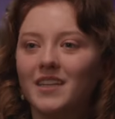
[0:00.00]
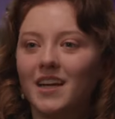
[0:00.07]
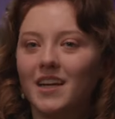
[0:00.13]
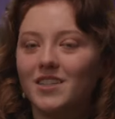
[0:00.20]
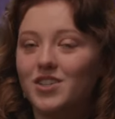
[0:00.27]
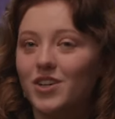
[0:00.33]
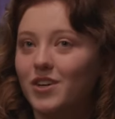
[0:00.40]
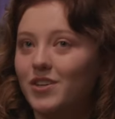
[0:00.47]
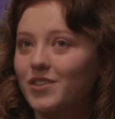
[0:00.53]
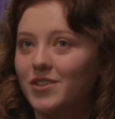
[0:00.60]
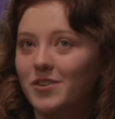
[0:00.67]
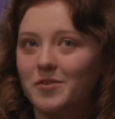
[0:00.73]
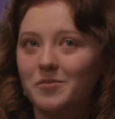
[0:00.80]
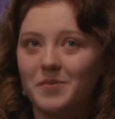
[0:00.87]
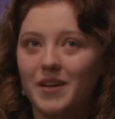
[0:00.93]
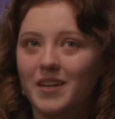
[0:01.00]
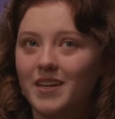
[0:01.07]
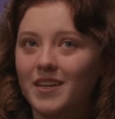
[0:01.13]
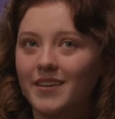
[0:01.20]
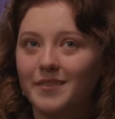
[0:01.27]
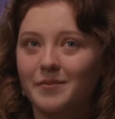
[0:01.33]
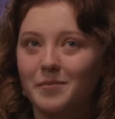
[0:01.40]
and I saw so
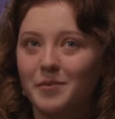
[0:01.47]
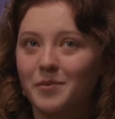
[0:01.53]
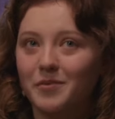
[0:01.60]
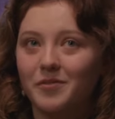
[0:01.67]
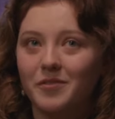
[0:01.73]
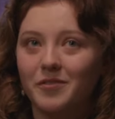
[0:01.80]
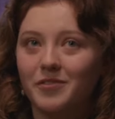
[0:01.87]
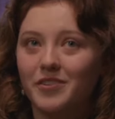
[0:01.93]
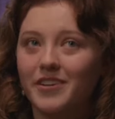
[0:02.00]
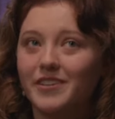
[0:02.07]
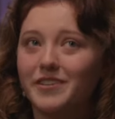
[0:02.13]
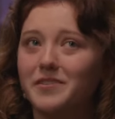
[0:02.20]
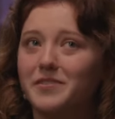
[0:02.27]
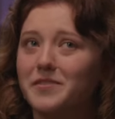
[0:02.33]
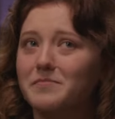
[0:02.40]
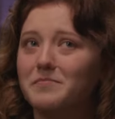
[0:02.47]
many beautiful frescoes